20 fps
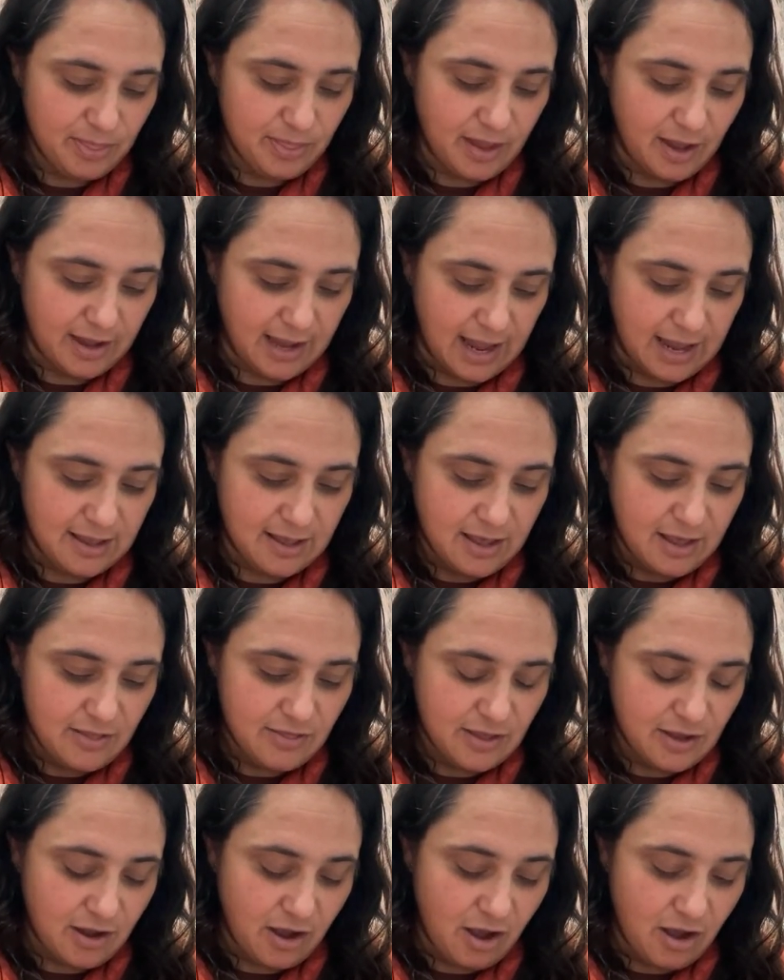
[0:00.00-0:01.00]
Okay,
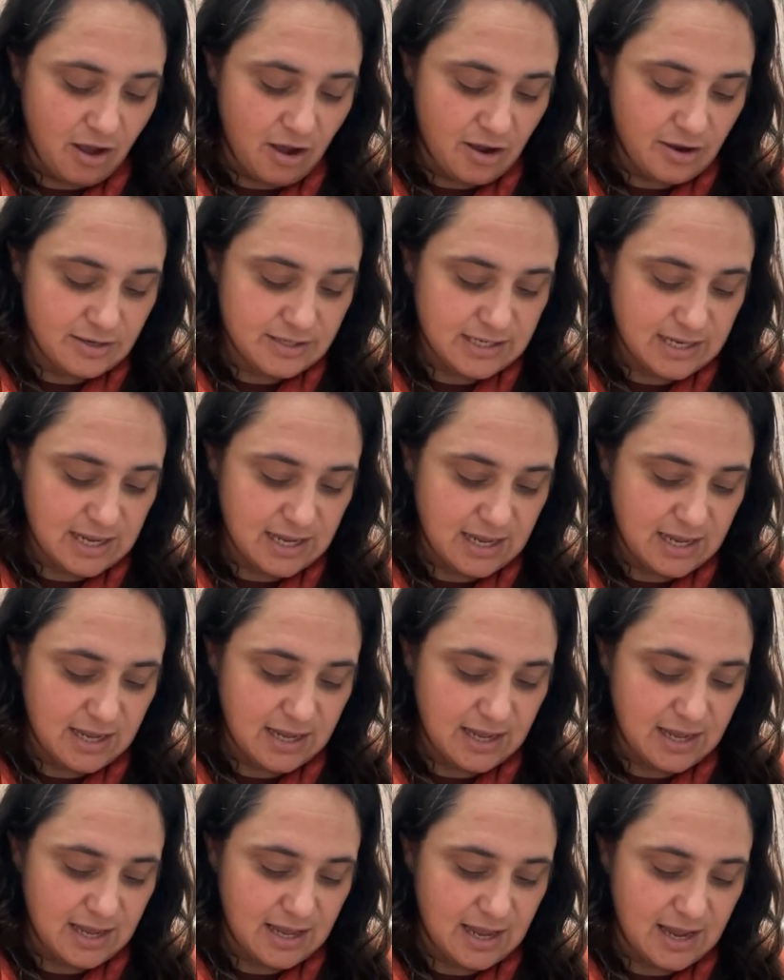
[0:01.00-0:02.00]
the card
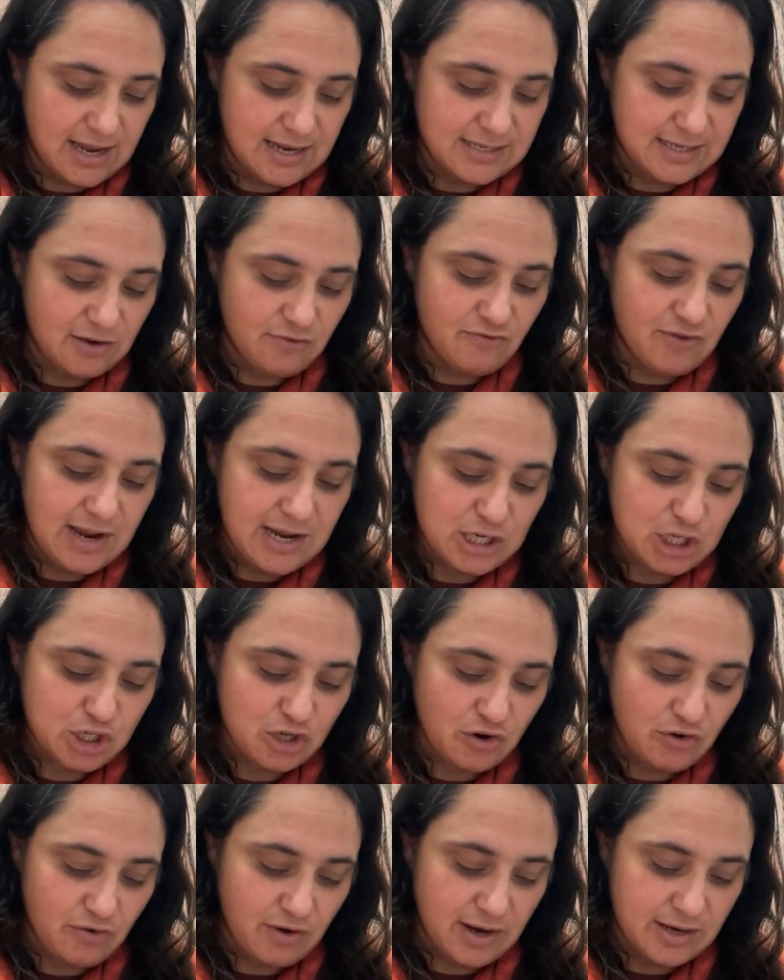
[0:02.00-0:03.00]
is a
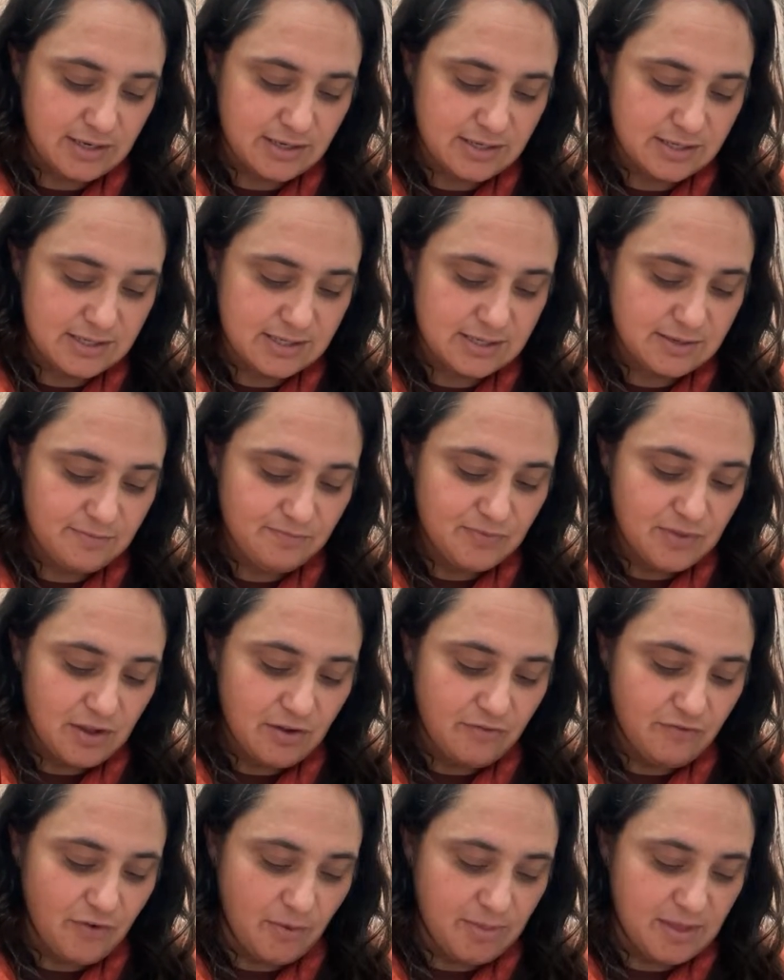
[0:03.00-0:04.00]
reassurance
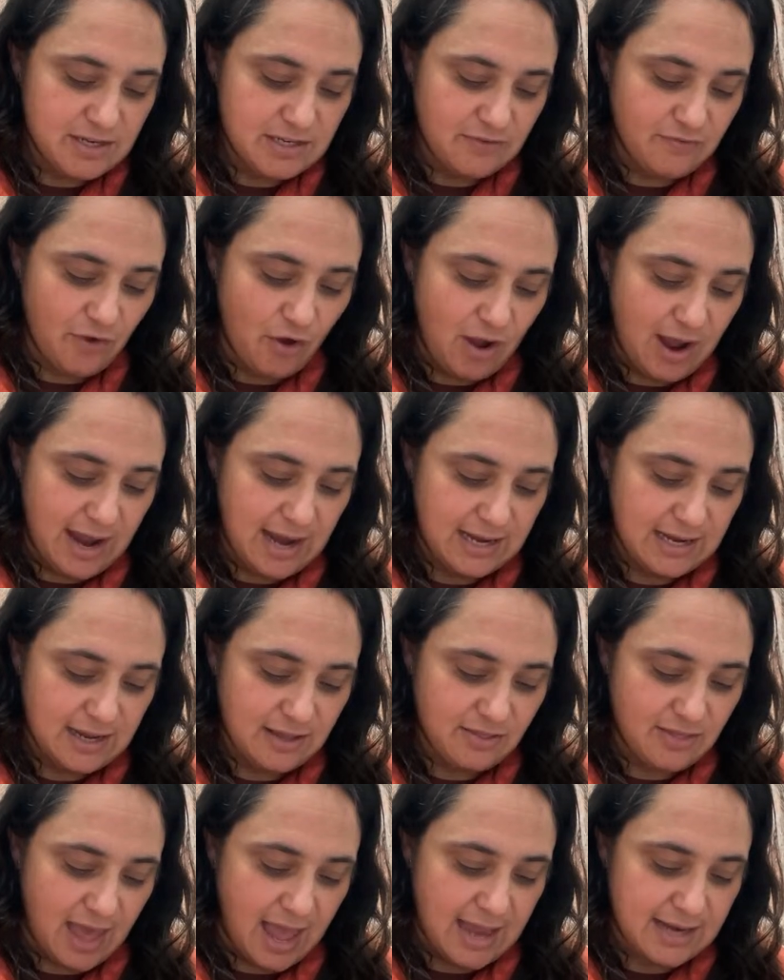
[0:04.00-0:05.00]
from the divine
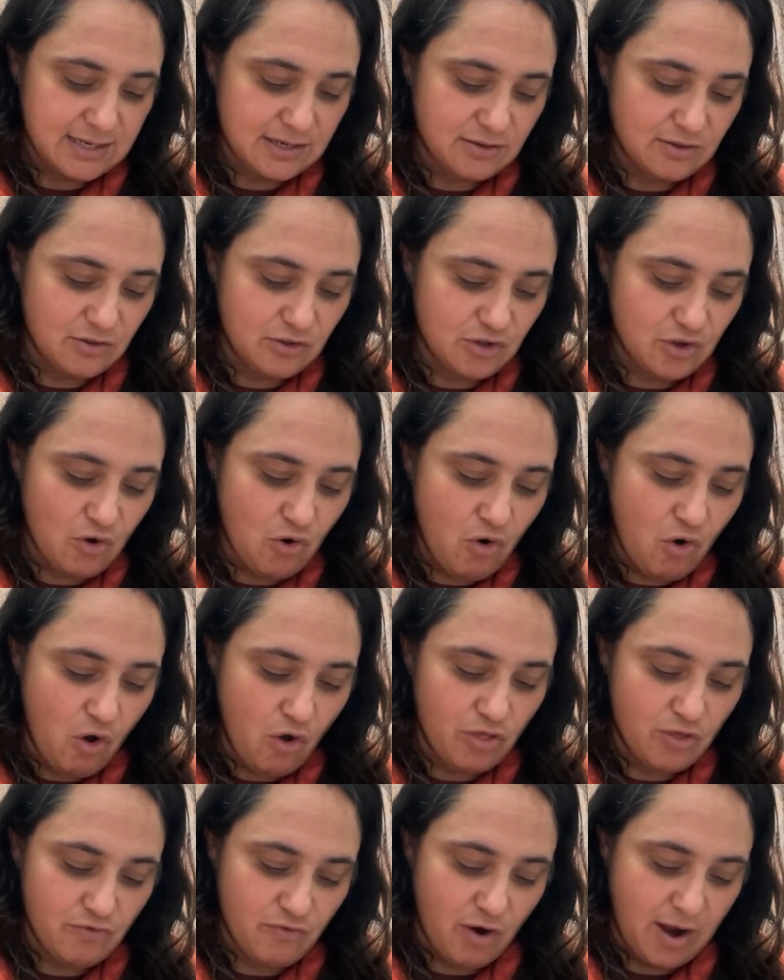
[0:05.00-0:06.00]
that you're
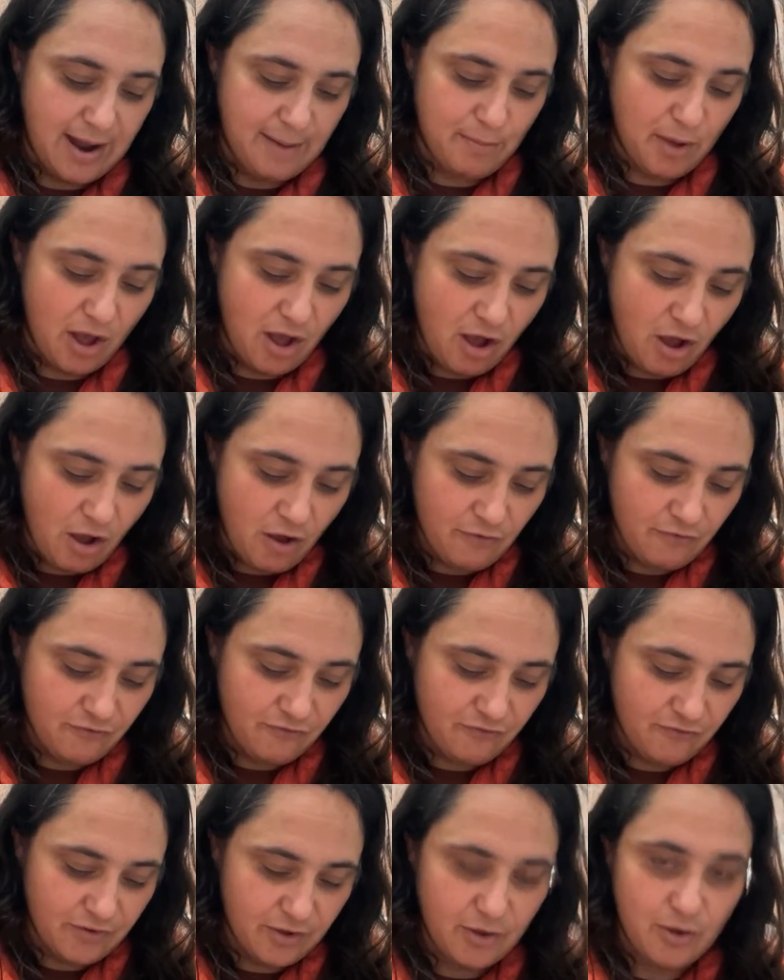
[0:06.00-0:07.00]
on the right path.
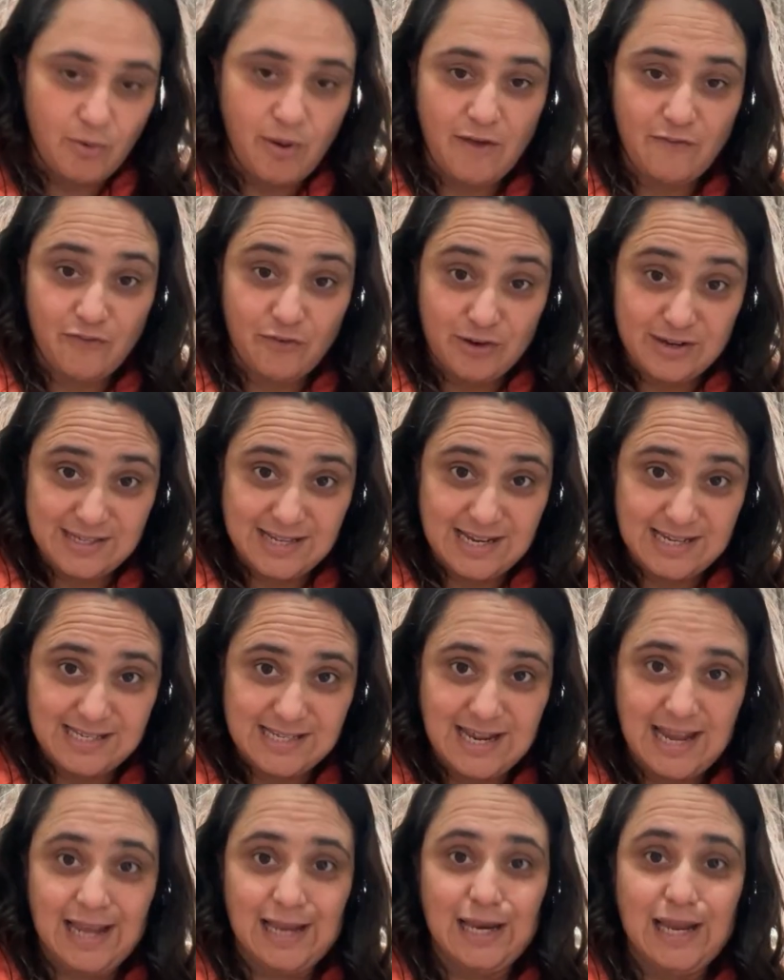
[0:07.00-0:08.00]
Whoever is
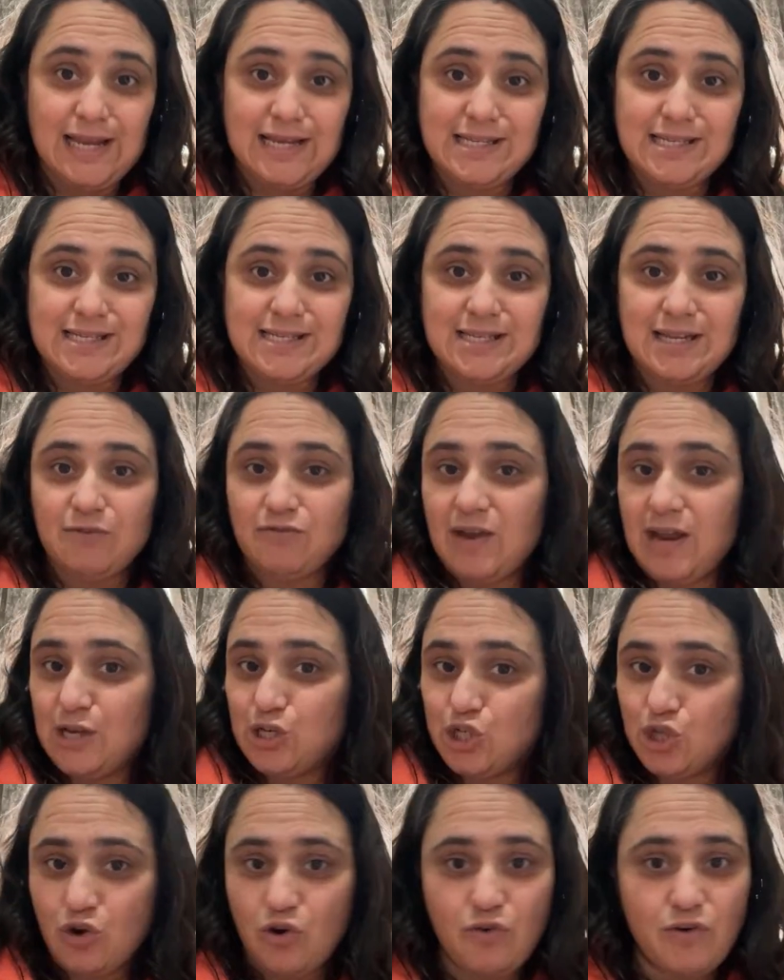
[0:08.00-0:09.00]
listening needs
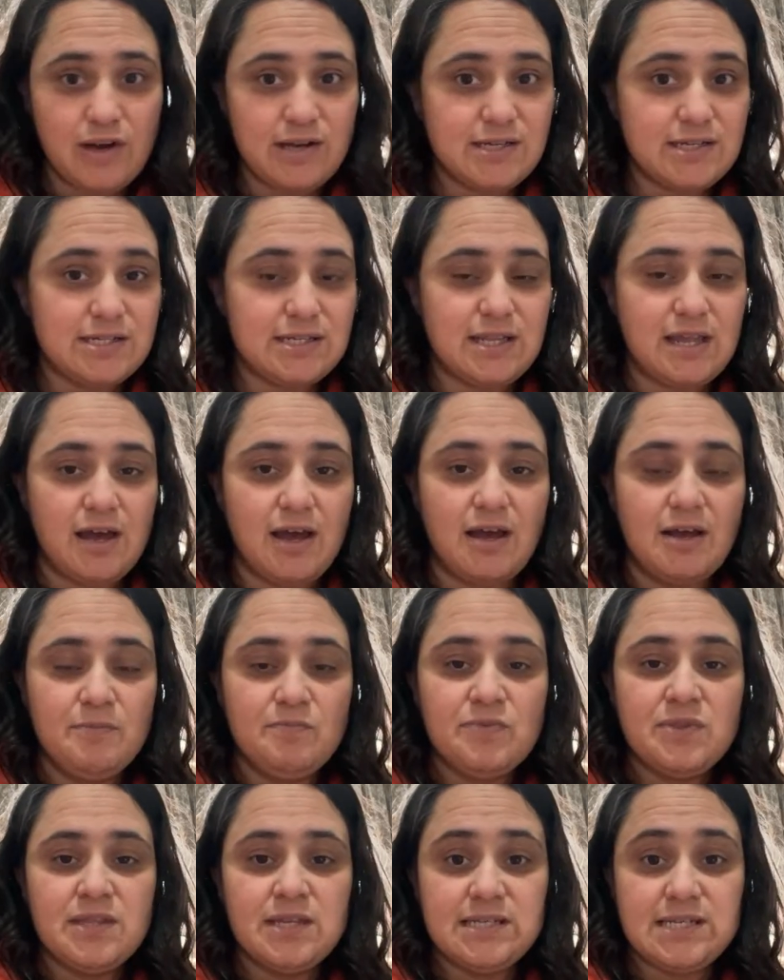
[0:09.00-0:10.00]
reassurance that
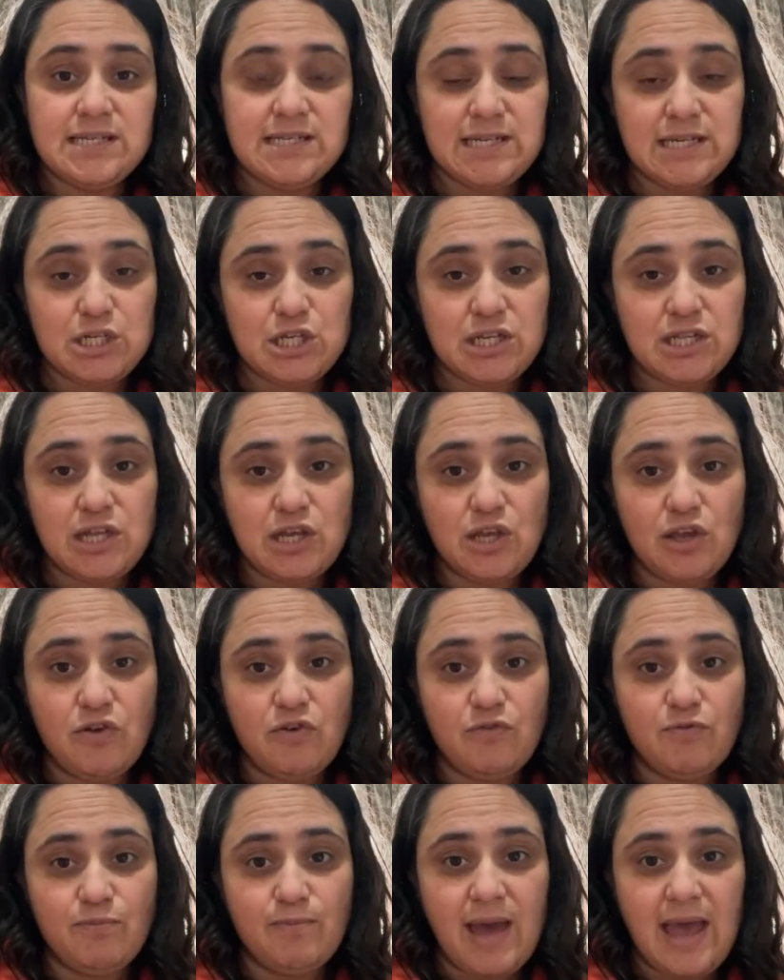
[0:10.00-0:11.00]
the decision that
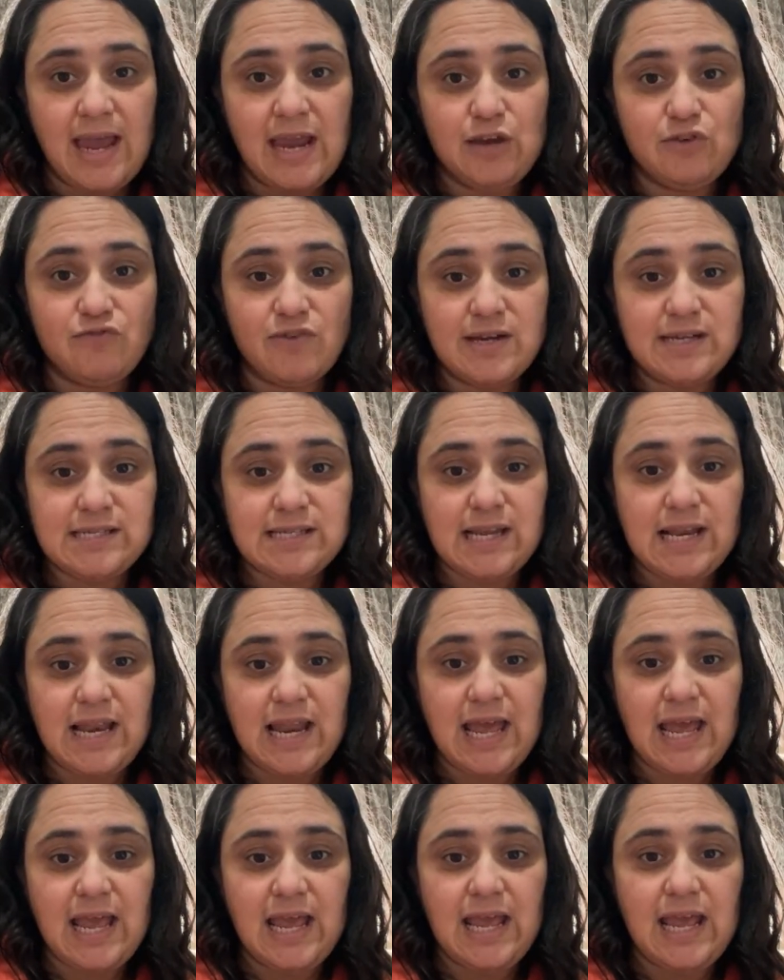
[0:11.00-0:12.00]
you've made
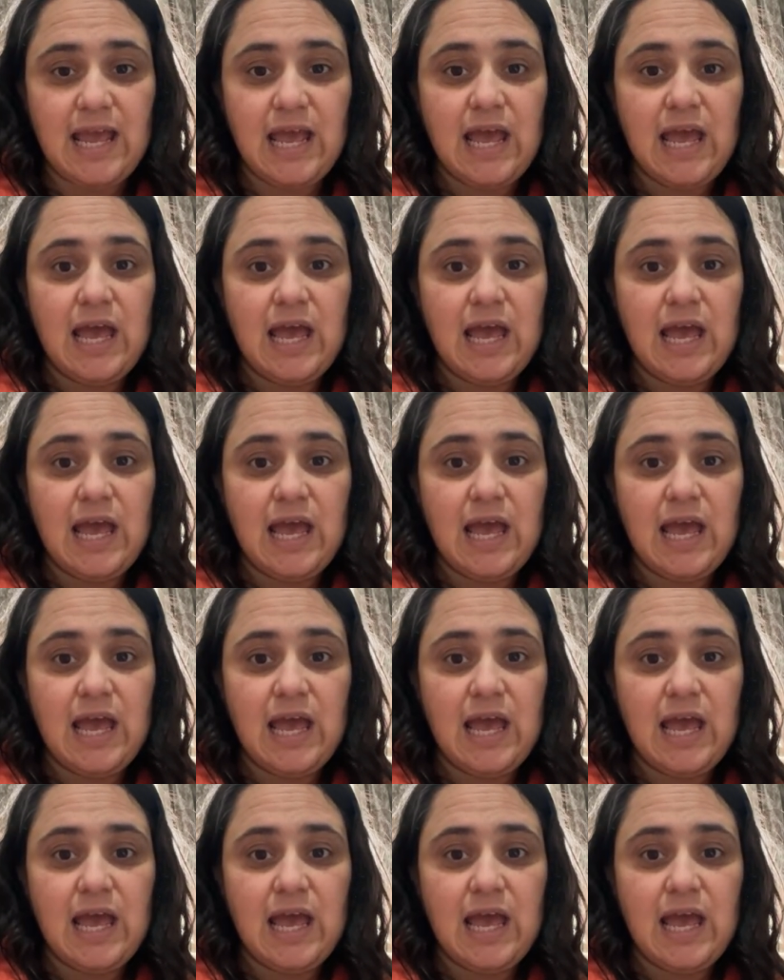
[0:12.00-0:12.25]
recently,